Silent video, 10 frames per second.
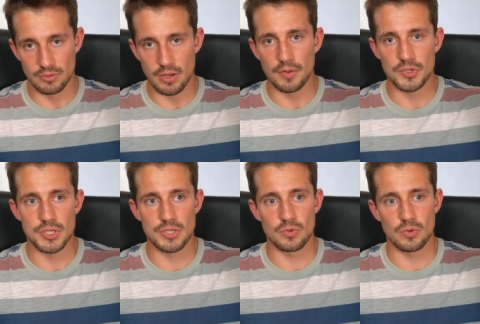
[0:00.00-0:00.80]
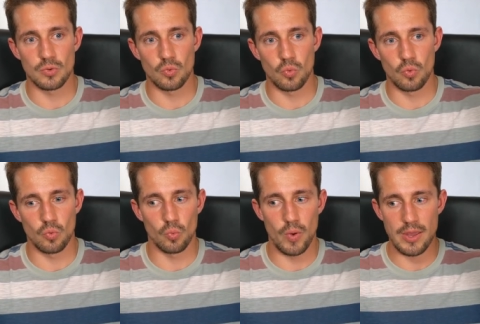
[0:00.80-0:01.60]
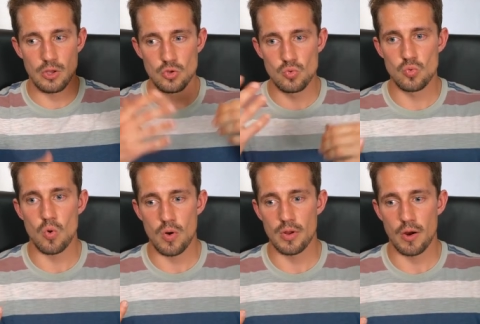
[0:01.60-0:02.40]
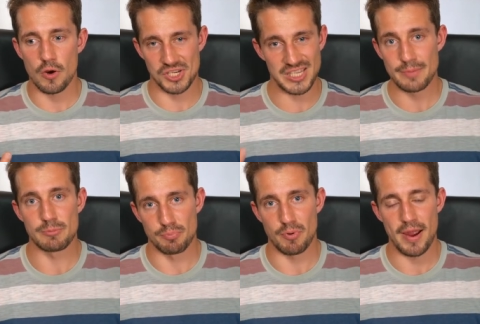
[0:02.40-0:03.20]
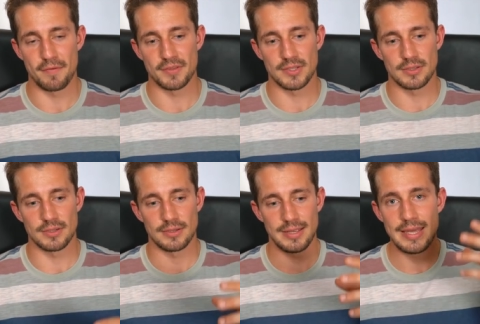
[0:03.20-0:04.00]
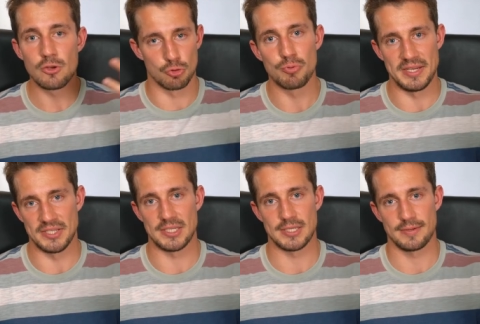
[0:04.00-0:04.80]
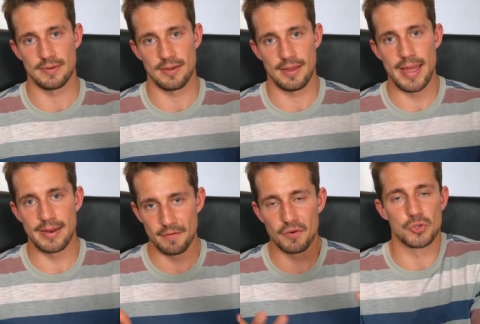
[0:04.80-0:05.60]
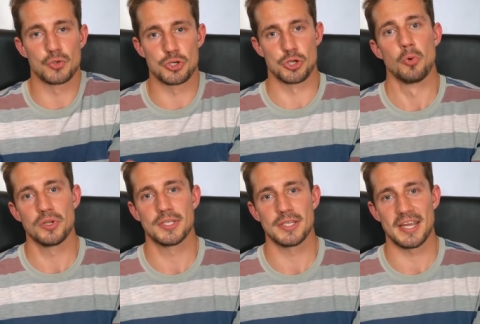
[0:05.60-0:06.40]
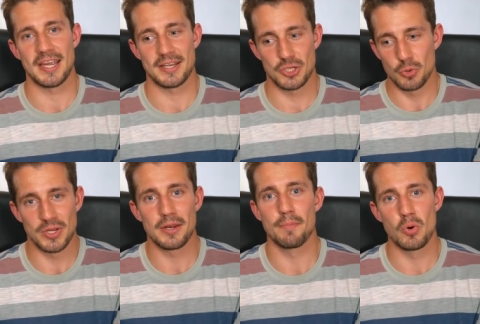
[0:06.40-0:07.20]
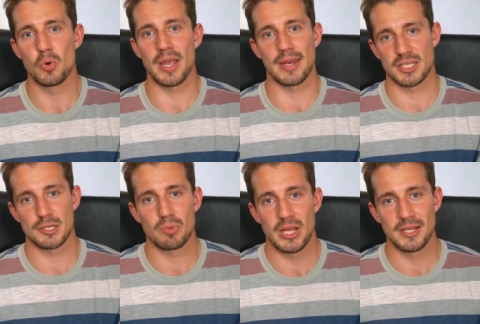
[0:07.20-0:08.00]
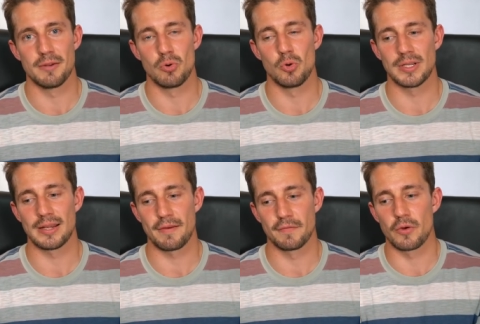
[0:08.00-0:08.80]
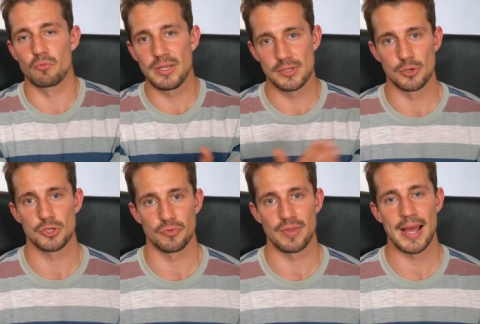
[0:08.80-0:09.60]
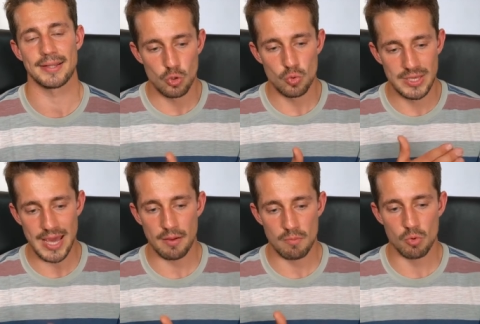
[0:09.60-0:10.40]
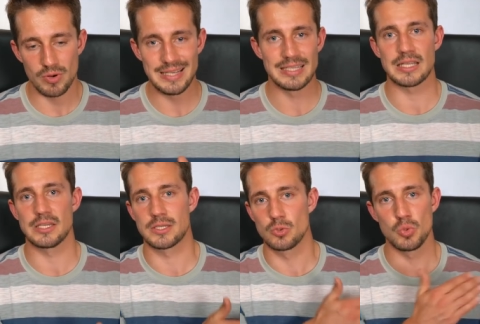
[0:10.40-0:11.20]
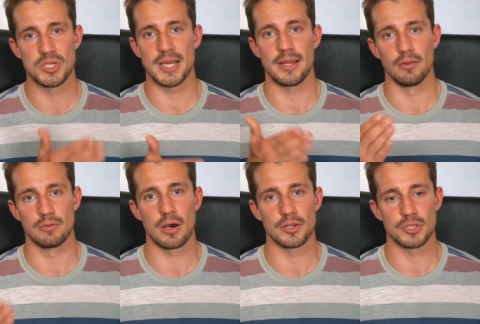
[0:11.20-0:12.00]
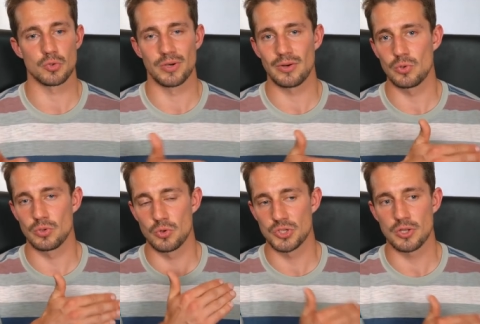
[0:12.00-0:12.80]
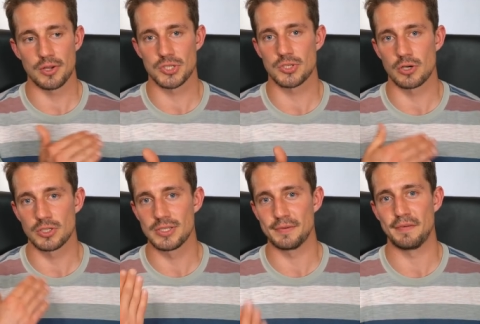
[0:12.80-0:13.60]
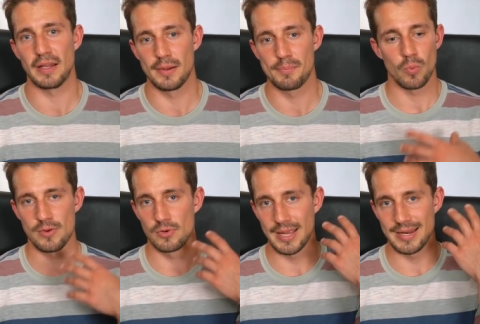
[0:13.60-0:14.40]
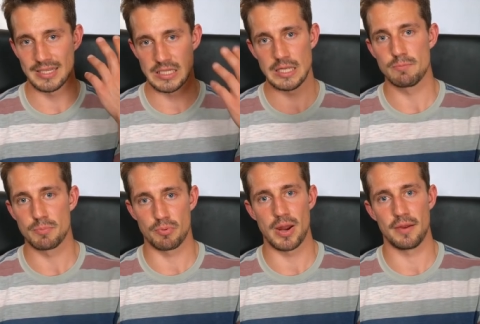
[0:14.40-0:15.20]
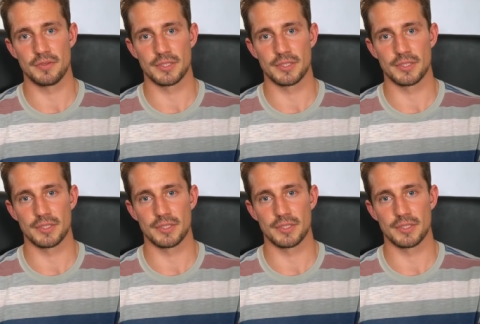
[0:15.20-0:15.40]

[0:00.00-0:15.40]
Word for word: thoughts when you are sleep deprived increase, and they've also shown showed in the book and explained in the book that they've done research on that. You get more easily suicidal thoughts, or th those thoughts start to develop when you're getting sleep deprived.